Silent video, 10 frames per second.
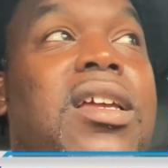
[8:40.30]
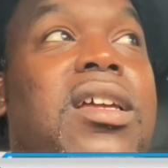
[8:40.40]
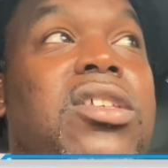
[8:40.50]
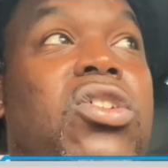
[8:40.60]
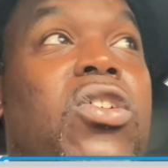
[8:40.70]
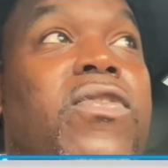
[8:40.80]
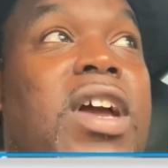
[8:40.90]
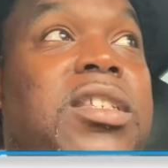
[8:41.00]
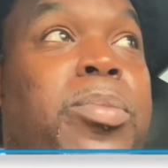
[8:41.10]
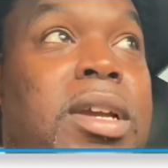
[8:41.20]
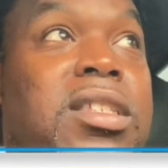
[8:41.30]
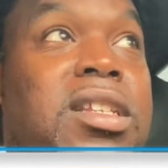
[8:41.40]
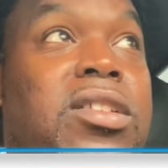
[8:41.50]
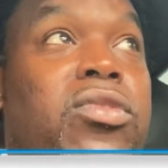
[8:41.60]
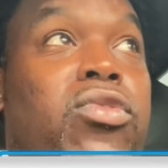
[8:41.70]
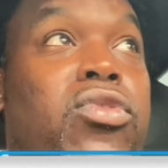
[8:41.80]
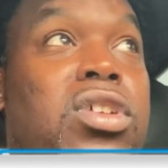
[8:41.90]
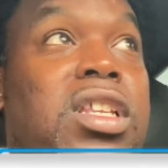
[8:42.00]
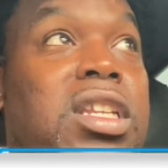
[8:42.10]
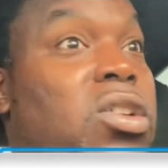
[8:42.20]
your vice president
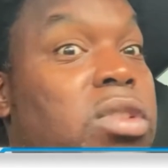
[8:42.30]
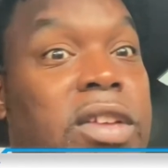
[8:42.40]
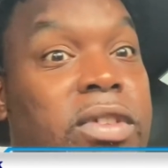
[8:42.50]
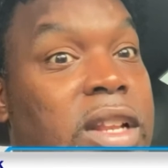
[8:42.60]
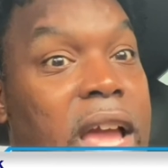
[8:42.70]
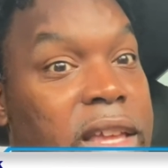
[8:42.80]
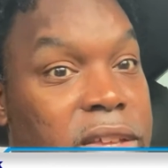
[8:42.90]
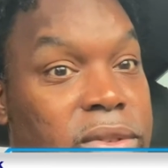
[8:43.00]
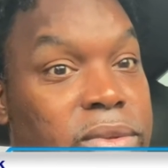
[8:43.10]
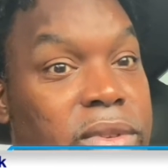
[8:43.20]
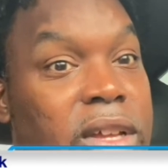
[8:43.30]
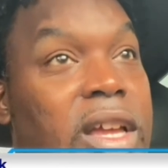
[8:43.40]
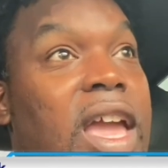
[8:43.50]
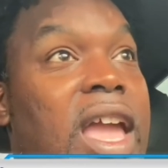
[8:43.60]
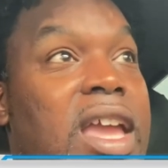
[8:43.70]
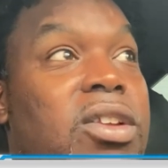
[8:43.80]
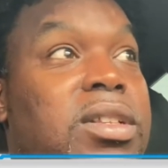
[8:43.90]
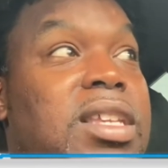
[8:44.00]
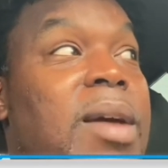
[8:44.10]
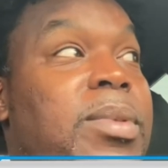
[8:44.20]
really don't even like you. And on
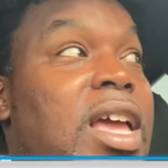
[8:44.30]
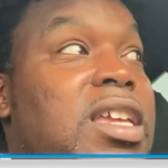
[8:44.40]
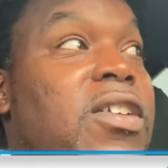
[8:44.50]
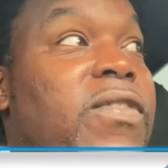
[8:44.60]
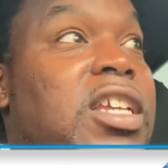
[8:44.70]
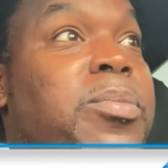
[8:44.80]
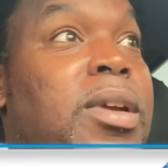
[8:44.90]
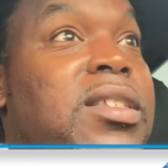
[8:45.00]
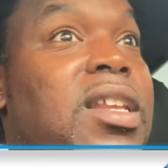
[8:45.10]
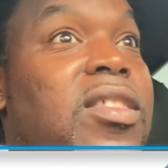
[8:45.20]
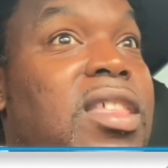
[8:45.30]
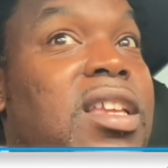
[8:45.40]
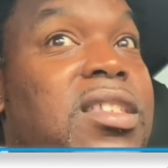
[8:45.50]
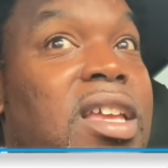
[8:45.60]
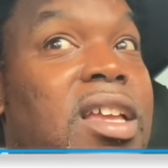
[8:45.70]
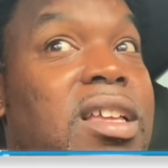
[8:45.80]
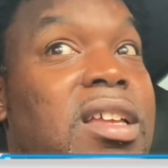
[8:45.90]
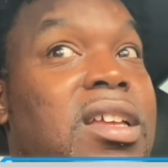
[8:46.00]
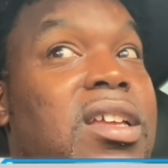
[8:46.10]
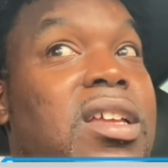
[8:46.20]
top of that, your vice president thinks that
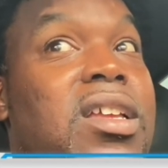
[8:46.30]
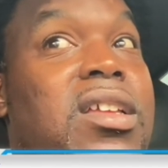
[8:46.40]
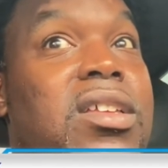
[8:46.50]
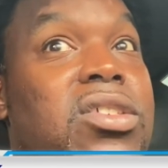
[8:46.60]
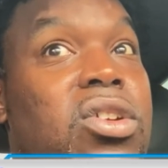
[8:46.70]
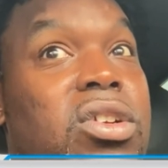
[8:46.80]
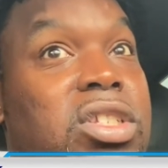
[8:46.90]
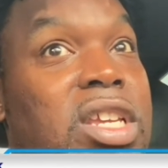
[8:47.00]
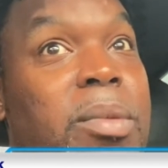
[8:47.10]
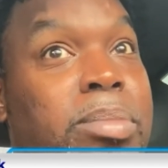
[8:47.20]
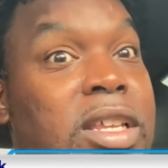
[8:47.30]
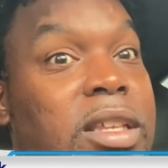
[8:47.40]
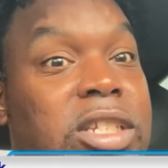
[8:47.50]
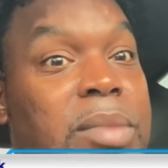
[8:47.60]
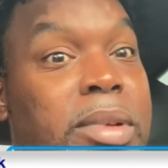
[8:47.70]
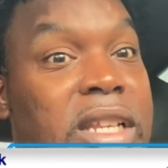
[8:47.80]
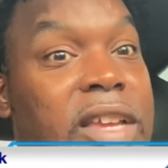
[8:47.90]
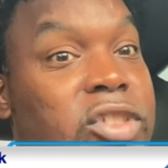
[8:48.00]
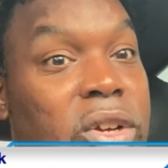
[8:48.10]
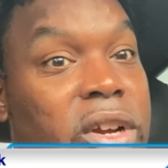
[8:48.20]
you're she she
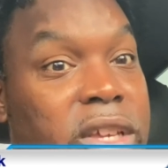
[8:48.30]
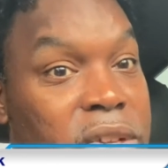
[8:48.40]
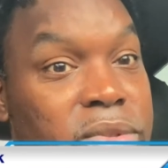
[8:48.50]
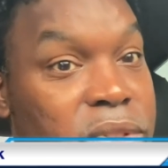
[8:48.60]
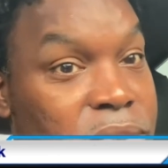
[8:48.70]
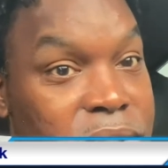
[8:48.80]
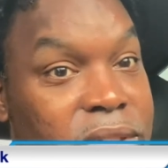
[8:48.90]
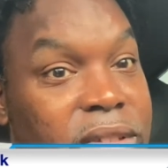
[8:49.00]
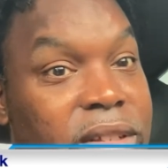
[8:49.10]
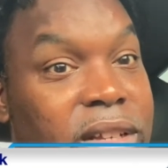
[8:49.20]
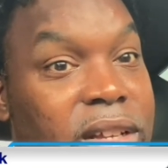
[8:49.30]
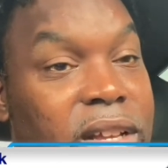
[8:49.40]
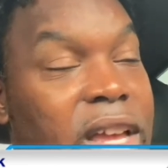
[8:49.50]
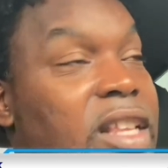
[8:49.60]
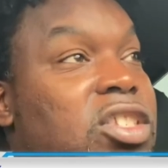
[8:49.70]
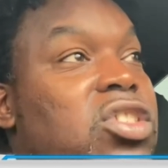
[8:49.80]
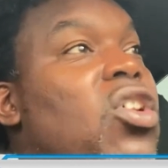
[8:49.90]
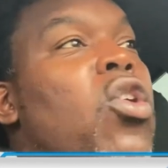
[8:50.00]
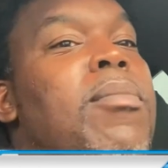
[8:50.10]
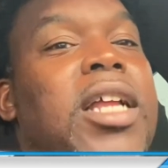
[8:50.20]
believes your accusers. It's
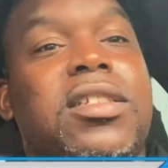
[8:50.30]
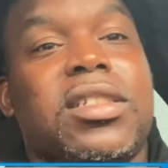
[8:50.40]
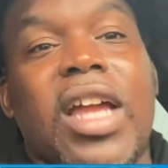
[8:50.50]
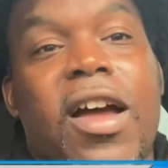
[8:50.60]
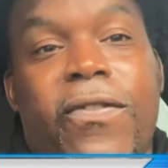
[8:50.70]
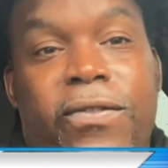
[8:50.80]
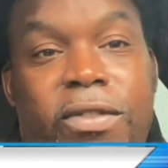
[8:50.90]
so much stuff